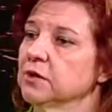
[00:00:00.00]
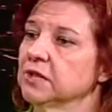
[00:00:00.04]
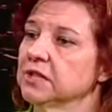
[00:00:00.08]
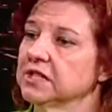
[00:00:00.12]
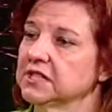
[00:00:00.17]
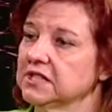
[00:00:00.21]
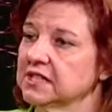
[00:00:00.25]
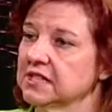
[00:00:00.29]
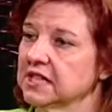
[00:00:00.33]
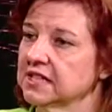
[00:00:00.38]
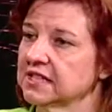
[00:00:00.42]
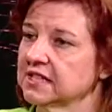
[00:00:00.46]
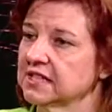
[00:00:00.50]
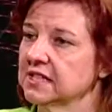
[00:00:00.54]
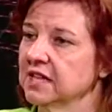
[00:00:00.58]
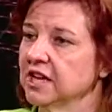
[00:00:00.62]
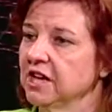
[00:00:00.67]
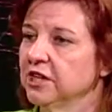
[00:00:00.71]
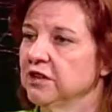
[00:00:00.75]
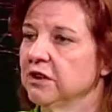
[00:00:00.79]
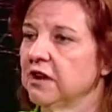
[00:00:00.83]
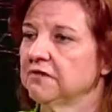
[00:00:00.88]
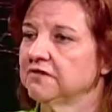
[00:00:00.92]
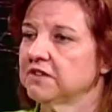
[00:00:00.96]
So it's this,
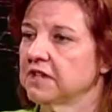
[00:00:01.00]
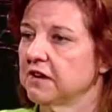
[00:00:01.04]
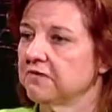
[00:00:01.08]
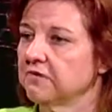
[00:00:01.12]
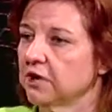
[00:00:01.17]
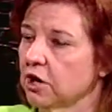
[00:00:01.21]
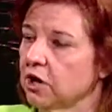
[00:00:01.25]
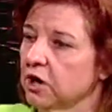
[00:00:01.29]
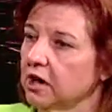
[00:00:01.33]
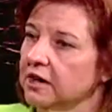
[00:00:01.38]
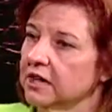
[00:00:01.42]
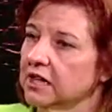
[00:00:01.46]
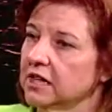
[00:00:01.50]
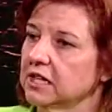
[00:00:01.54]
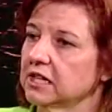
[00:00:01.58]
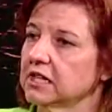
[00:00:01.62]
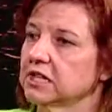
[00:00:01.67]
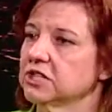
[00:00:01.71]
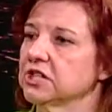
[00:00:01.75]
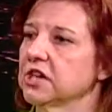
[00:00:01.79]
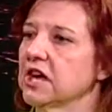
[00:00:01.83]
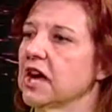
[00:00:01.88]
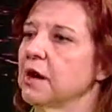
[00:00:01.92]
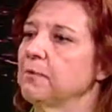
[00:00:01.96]
you have to have a car to get
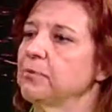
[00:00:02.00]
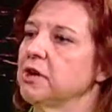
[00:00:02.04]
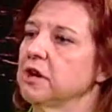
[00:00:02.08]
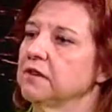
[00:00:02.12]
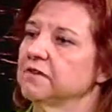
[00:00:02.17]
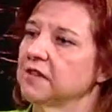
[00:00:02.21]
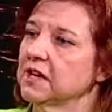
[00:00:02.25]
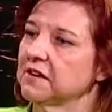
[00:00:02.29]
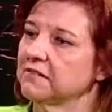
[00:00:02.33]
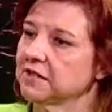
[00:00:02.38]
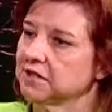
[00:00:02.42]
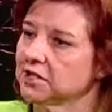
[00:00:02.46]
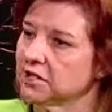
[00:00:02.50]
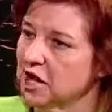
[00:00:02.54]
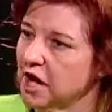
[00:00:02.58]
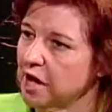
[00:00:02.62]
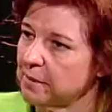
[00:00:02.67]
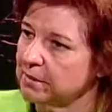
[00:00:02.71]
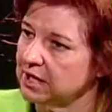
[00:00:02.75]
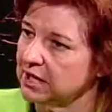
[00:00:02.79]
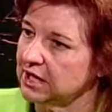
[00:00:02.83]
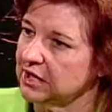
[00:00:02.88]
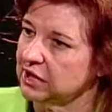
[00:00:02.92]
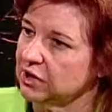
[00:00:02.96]
a job, you have to have a
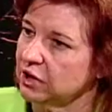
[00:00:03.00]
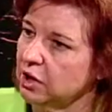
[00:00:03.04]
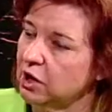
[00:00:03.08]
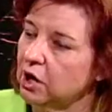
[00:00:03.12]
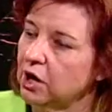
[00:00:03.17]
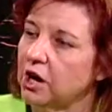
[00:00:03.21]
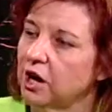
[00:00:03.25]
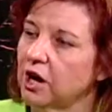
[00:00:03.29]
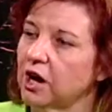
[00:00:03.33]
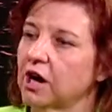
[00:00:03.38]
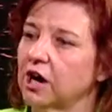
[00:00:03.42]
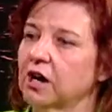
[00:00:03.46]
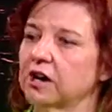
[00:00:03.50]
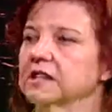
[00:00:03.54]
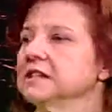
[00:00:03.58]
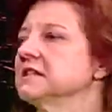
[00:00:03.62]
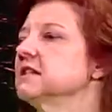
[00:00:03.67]
job to get a car.